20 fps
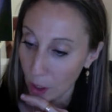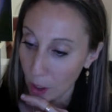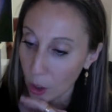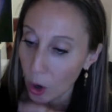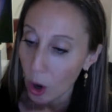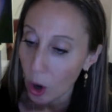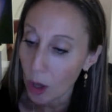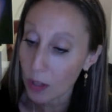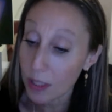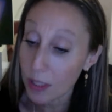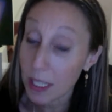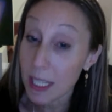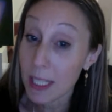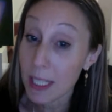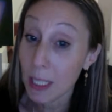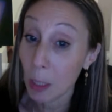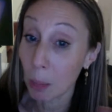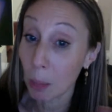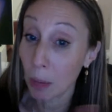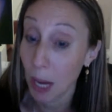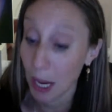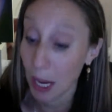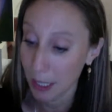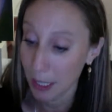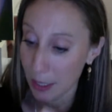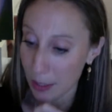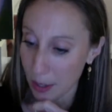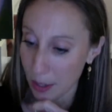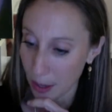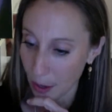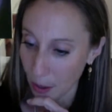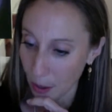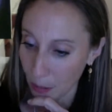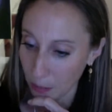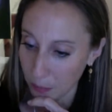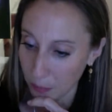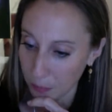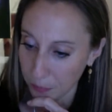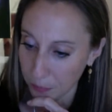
calls his companions there.